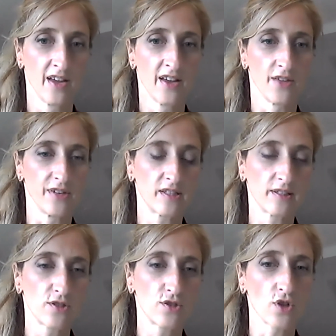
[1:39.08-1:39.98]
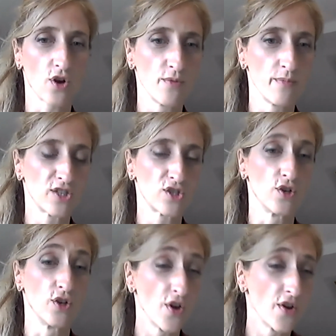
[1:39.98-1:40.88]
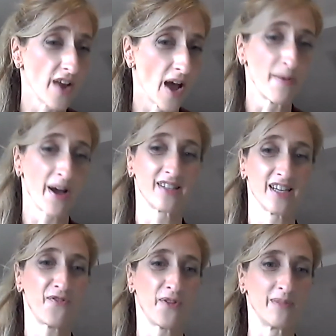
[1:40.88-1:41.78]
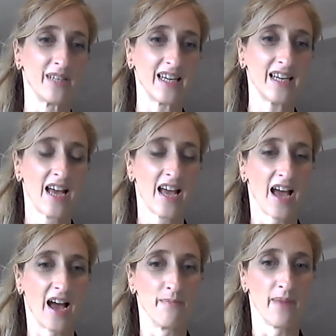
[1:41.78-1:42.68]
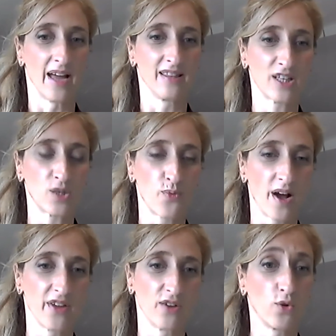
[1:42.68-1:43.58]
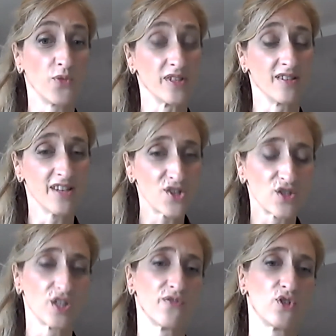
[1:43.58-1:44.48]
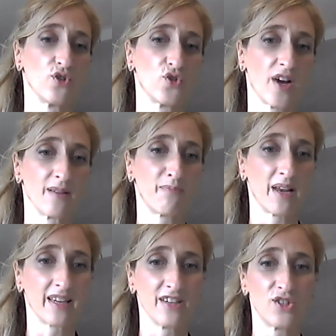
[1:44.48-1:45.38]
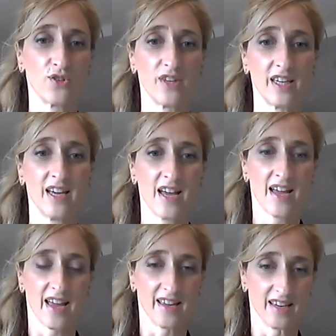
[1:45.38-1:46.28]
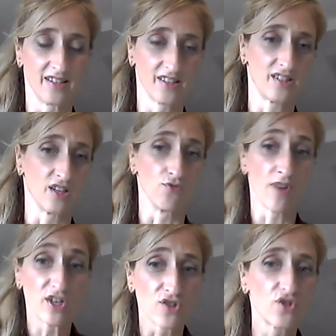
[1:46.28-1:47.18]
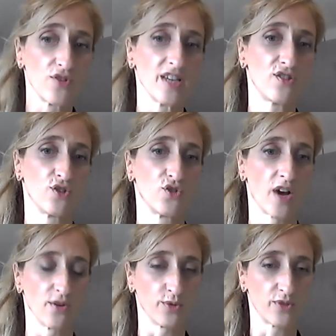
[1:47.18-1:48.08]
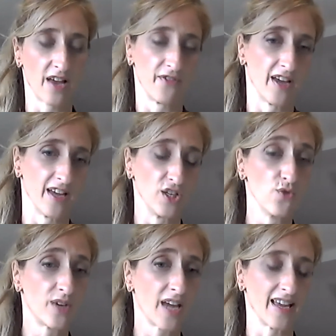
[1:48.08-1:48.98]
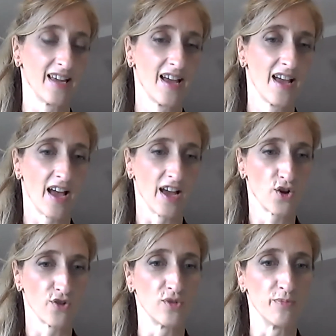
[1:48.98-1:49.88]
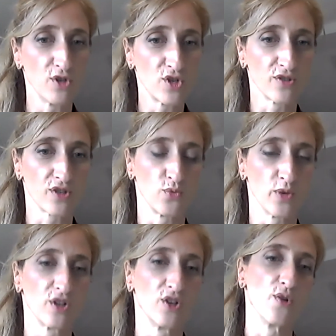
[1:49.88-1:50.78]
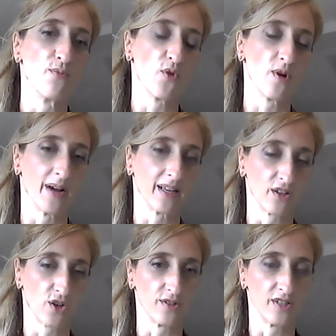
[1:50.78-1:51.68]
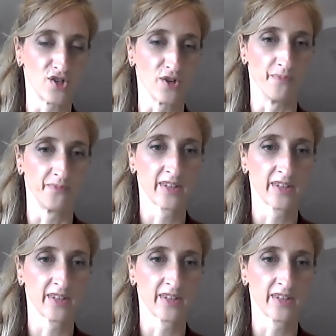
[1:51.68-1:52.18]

There is still so much to learn about FMD, and that's why there are all these initiatives to try and plug into the existing registries, to try and also have a UK contribution so that we can learn more about the condition.